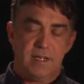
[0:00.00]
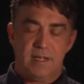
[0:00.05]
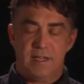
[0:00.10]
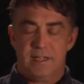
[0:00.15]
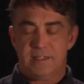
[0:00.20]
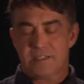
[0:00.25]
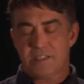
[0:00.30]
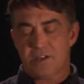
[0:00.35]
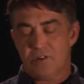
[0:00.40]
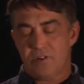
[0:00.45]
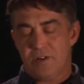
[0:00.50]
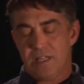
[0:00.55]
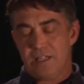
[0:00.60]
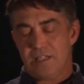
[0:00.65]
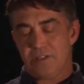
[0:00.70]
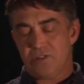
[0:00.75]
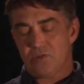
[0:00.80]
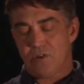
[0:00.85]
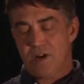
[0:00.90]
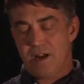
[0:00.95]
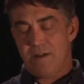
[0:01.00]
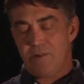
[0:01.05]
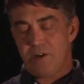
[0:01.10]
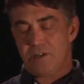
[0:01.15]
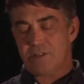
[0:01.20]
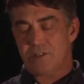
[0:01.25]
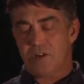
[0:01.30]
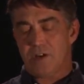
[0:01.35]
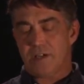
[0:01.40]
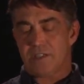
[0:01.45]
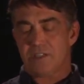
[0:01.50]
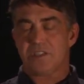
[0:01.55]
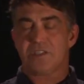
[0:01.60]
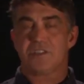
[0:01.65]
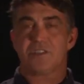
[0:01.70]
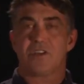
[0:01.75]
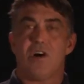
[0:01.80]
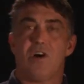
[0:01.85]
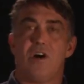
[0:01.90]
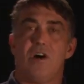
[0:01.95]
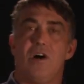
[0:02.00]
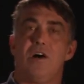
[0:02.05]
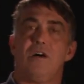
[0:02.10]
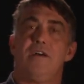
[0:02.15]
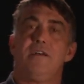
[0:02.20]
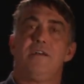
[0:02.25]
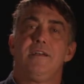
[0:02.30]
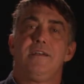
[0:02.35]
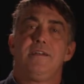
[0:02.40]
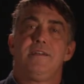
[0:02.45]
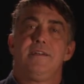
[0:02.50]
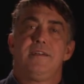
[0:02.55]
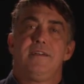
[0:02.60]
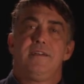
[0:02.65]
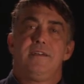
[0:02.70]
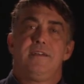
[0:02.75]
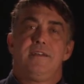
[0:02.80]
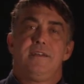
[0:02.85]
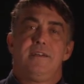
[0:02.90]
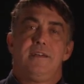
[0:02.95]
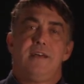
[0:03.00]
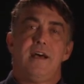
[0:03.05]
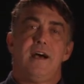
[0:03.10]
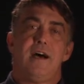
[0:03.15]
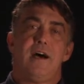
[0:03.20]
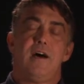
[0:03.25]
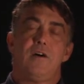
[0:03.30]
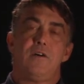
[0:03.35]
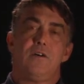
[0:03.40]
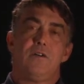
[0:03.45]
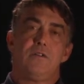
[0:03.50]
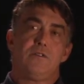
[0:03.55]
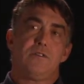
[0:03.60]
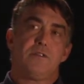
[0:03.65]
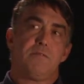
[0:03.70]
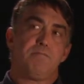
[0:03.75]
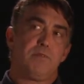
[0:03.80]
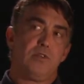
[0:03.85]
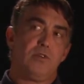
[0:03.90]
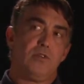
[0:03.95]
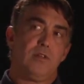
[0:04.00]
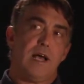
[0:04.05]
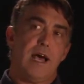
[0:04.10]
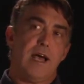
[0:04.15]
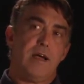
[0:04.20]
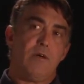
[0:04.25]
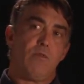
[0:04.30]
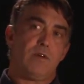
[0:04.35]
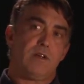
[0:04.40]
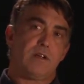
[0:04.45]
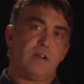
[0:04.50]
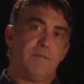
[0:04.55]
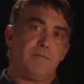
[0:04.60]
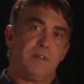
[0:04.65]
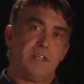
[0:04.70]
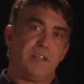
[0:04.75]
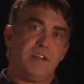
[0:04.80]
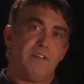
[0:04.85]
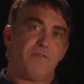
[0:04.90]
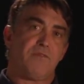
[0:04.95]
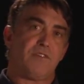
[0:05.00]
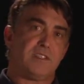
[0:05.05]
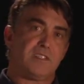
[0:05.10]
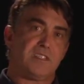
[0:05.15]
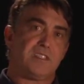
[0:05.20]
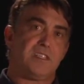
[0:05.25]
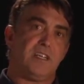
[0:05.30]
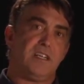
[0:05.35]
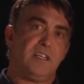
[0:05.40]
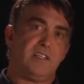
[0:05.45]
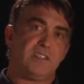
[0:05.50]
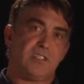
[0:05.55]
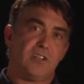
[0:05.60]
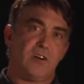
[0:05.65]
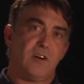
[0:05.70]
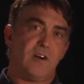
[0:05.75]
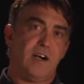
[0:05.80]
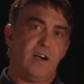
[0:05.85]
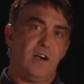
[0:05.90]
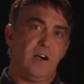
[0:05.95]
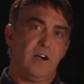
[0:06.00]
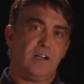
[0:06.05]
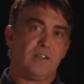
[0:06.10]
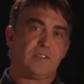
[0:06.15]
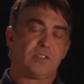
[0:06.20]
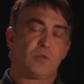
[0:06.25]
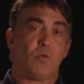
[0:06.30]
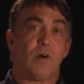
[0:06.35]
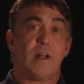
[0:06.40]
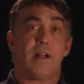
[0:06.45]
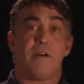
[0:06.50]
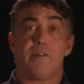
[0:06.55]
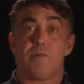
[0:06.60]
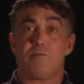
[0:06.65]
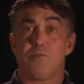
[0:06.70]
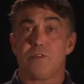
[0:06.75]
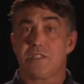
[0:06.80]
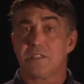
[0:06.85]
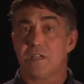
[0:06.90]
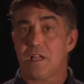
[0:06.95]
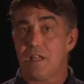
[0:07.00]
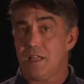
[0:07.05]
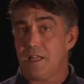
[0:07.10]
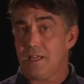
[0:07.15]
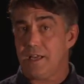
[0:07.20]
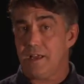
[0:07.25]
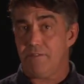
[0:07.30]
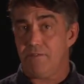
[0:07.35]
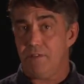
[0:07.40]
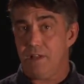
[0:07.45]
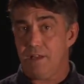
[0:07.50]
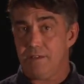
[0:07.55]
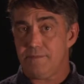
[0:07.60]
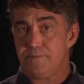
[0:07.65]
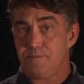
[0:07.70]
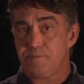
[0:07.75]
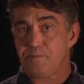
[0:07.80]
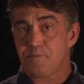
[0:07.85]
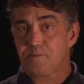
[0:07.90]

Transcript: And so in the dream also I saw how the blue light would come to different cities or areas. One of them was Cleveland.